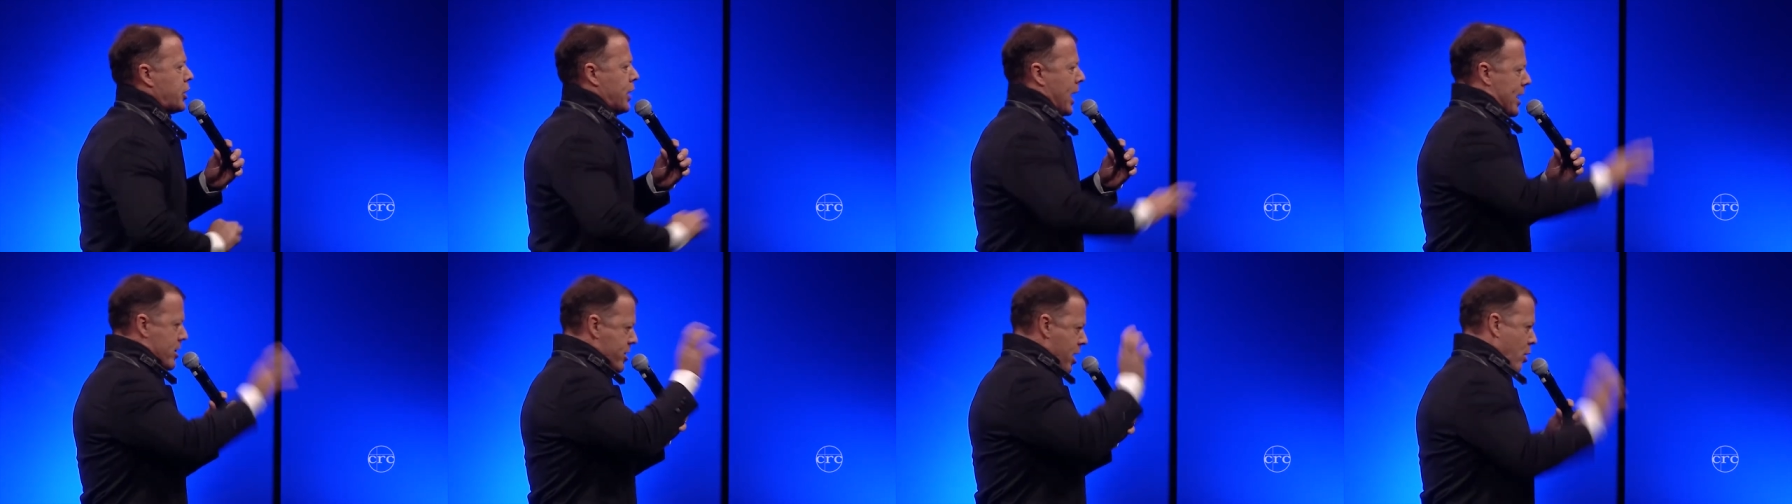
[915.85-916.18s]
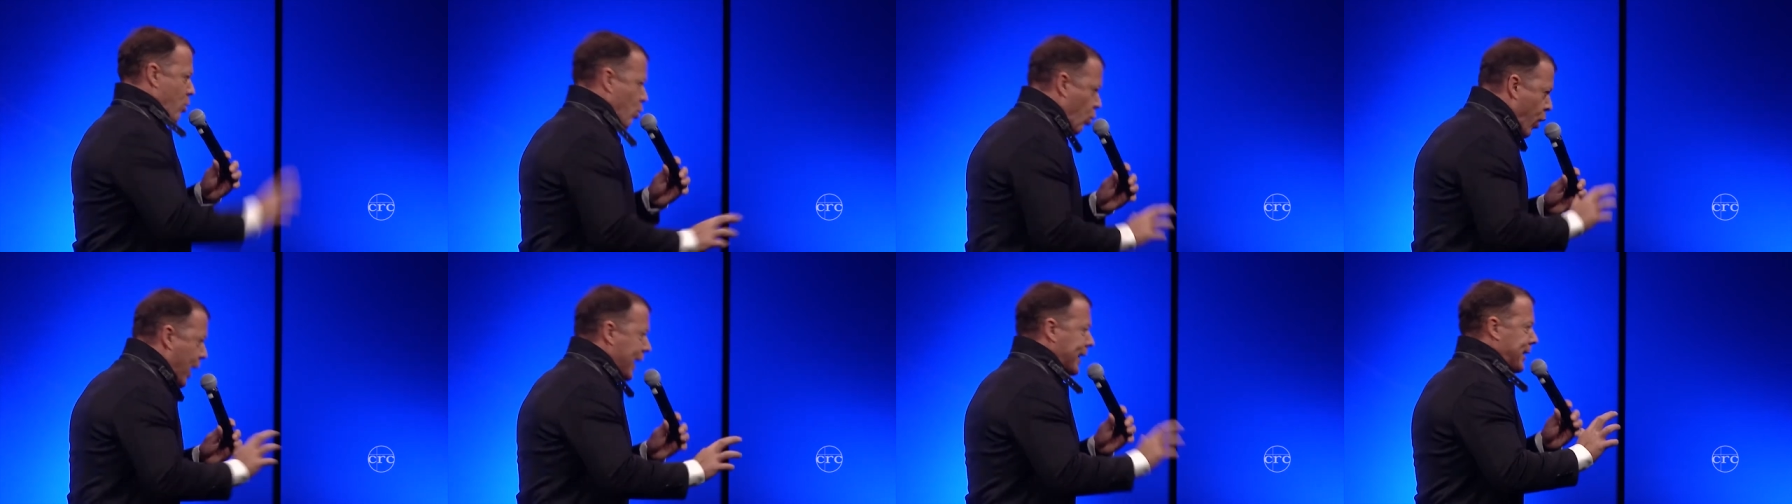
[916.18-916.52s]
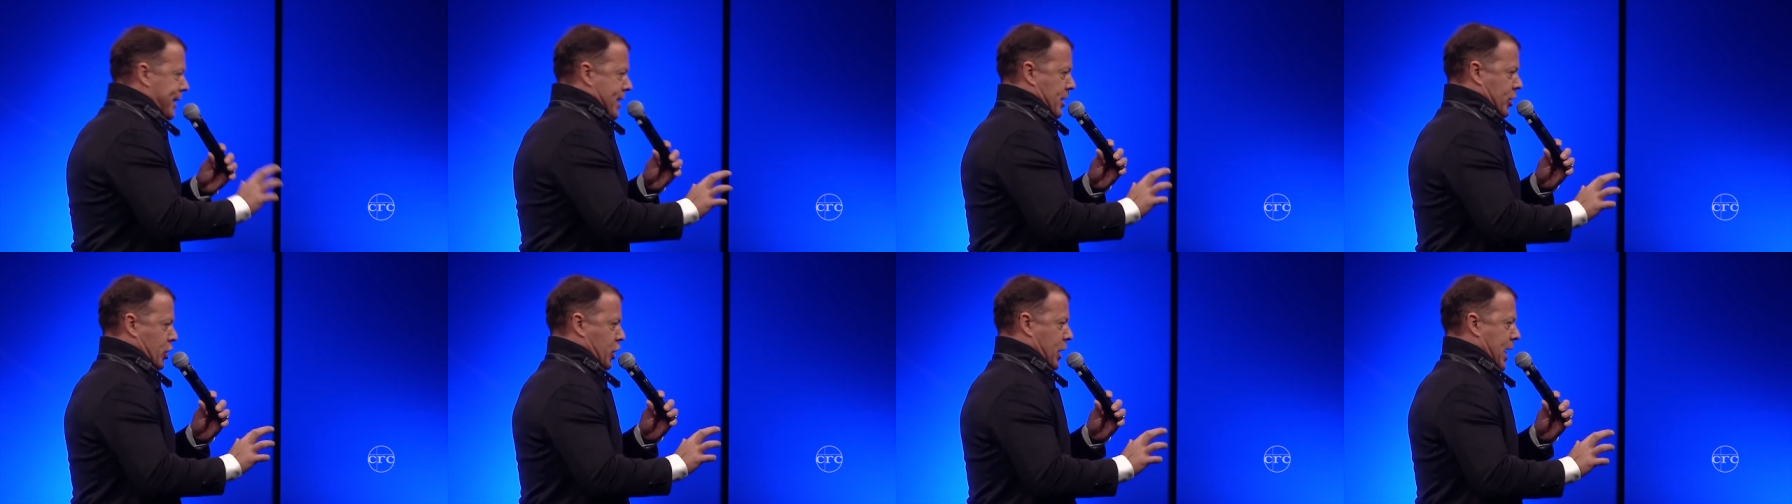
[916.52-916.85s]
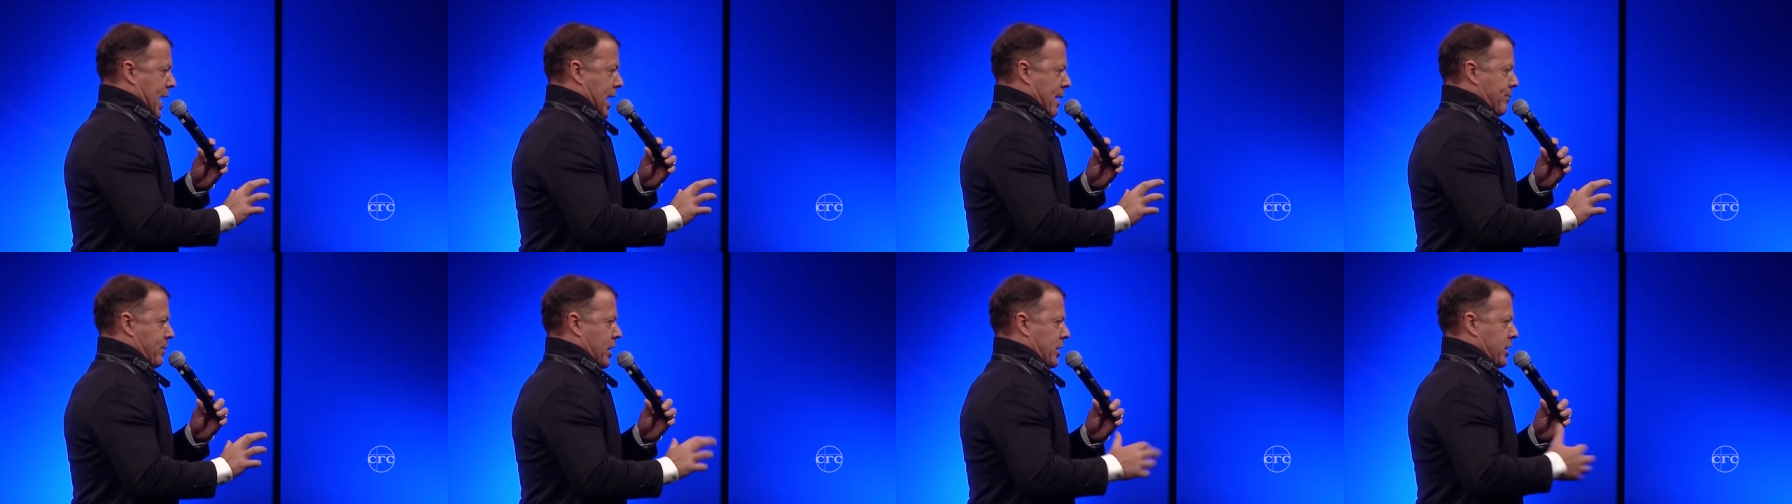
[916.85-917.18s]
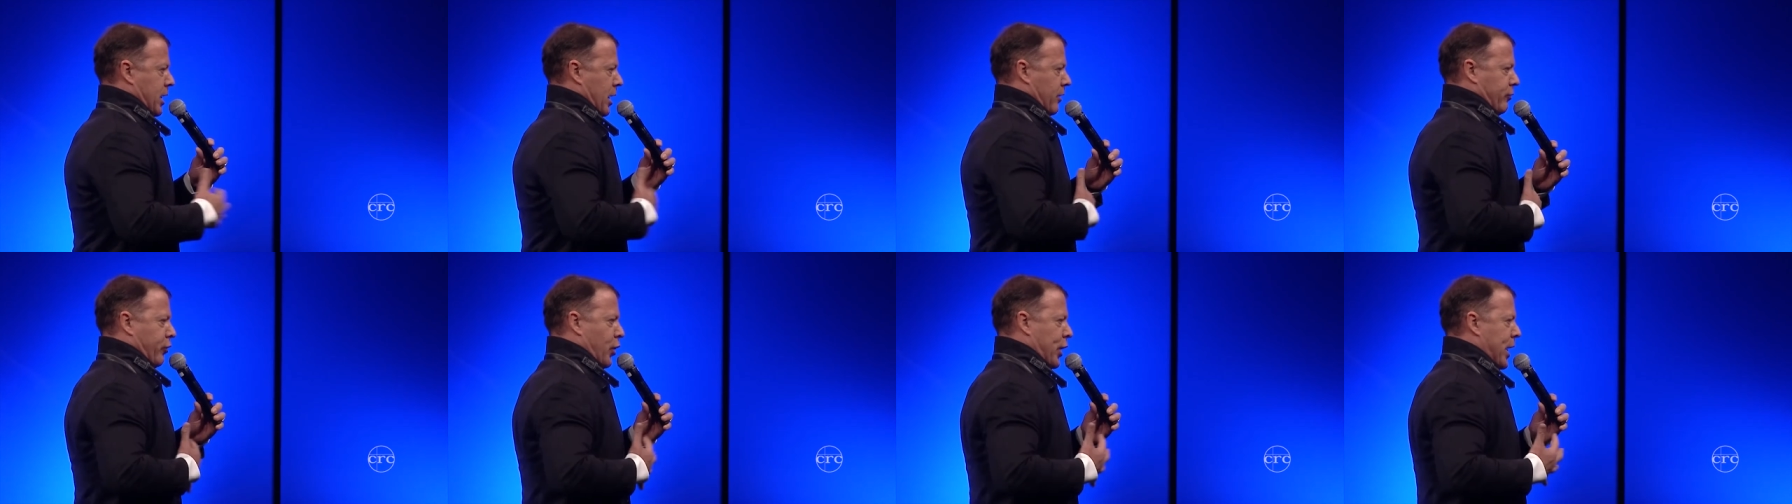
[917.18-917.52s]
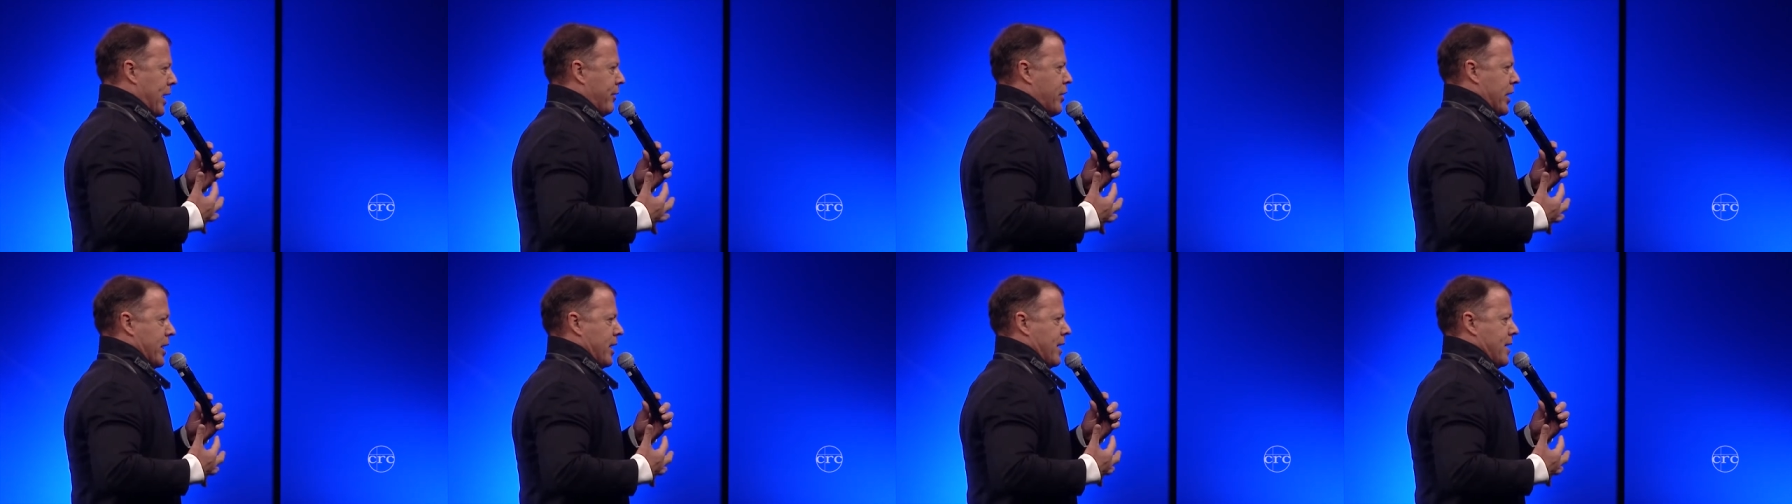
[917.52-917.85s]
Then the witness came that said,
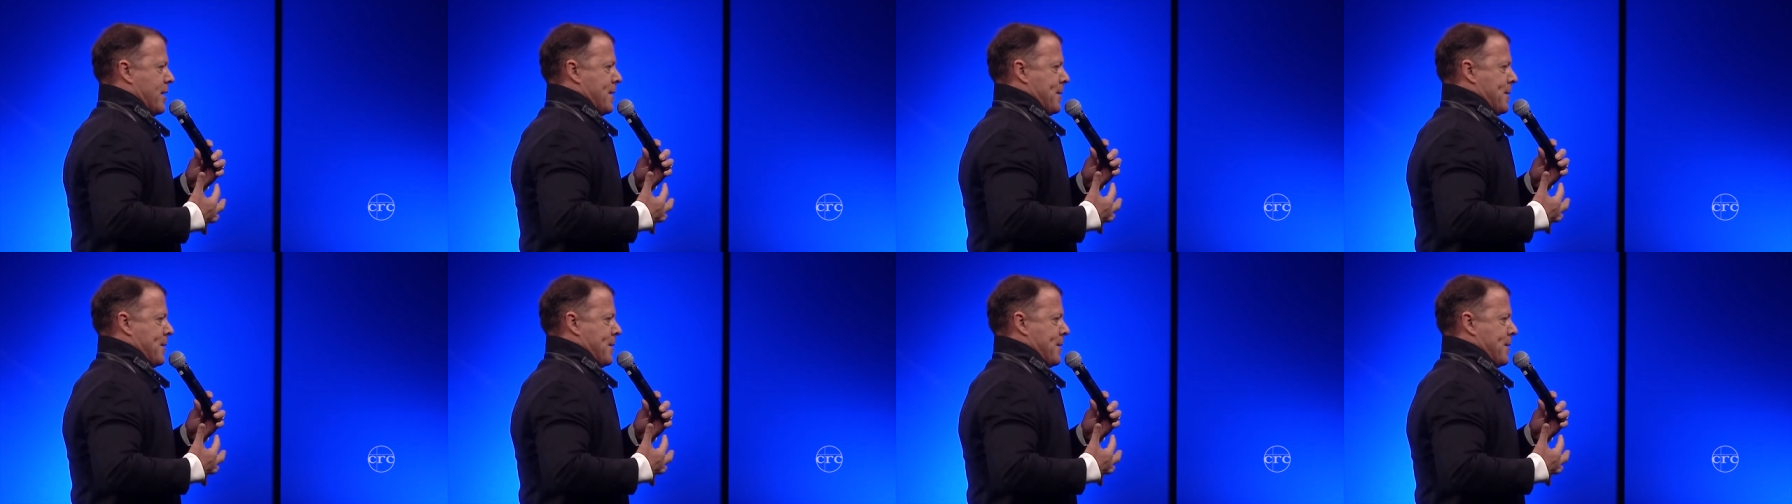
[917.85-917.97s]
Forgiven.